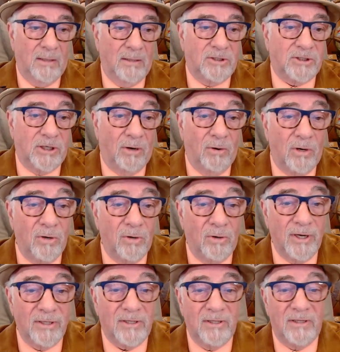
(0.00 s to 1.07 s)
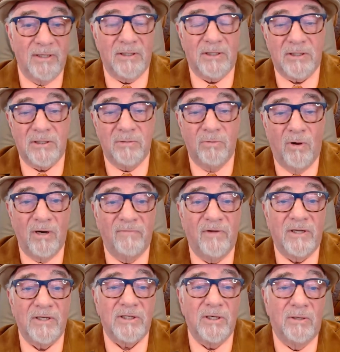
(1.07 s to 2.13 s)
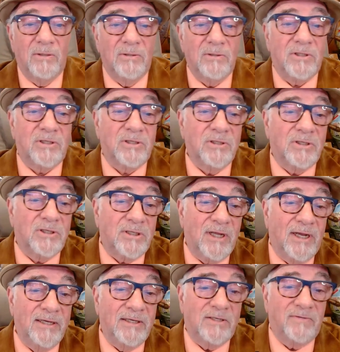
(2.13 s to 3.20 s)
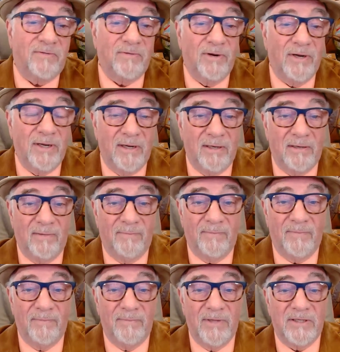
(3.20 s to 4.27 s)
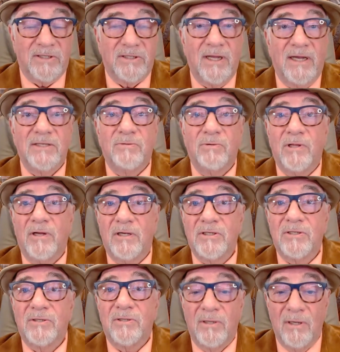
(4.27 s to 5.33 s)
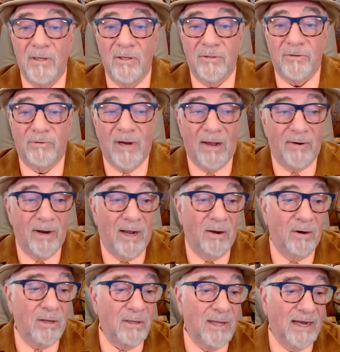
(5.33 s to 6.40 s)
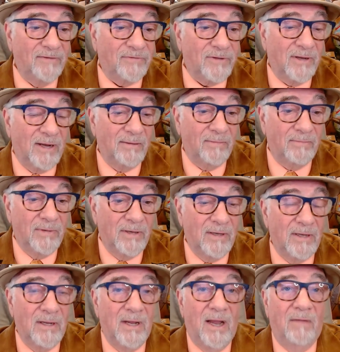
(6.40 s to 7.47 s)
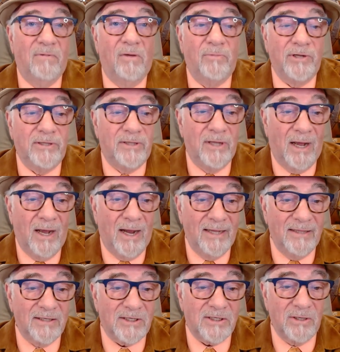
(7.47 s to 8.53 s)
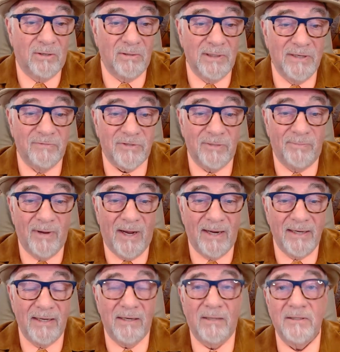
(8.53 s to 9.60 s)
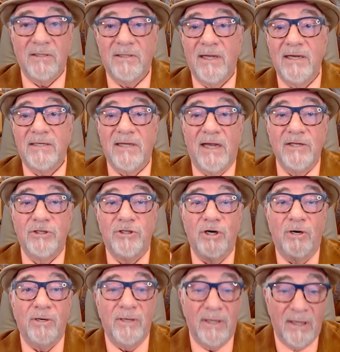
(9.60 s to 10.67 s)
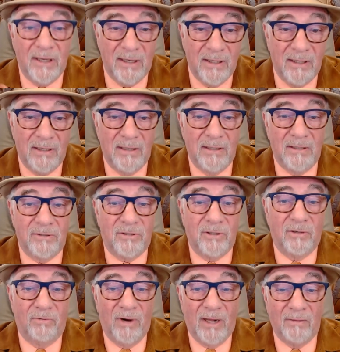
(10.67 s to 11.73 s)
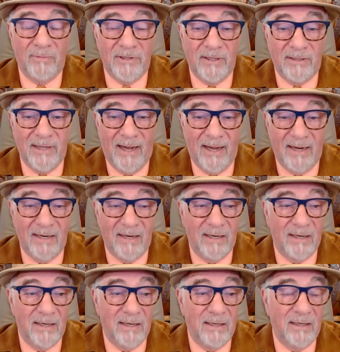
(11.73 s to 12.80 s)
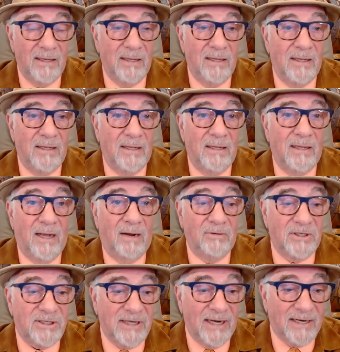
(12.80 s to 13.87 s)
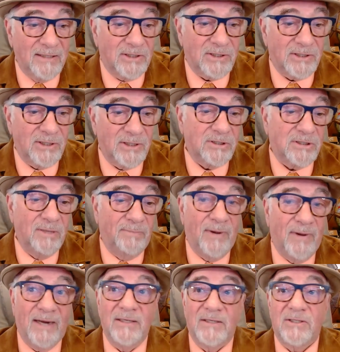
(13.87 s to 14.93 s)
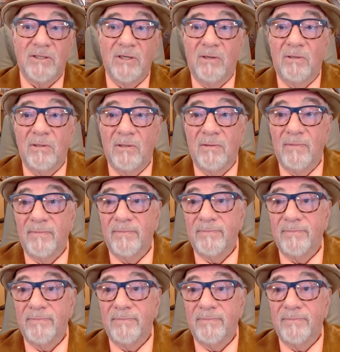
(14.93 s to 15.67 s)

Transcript: So, according to this, one of our souls stays free. It stays with us throughout our lifetime. And when we die, this soul leaves the body and undertakes a journey to the realm of the dead. Our second soul is the body soul